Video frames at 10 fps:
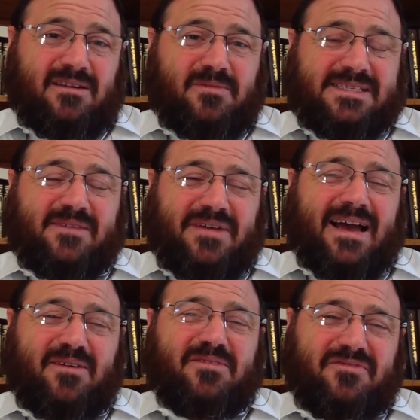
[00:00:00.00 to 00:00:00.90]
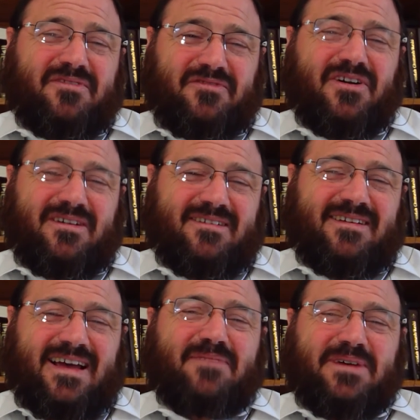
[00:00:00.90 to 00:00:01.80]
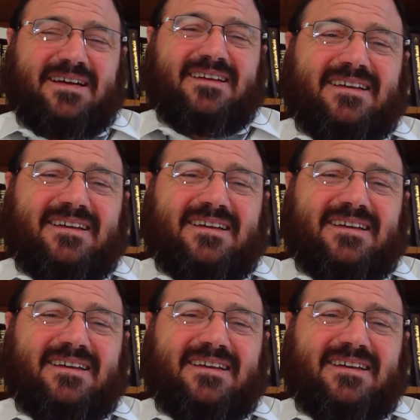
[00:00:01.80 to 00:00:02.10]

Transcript: my stepfather, Abba.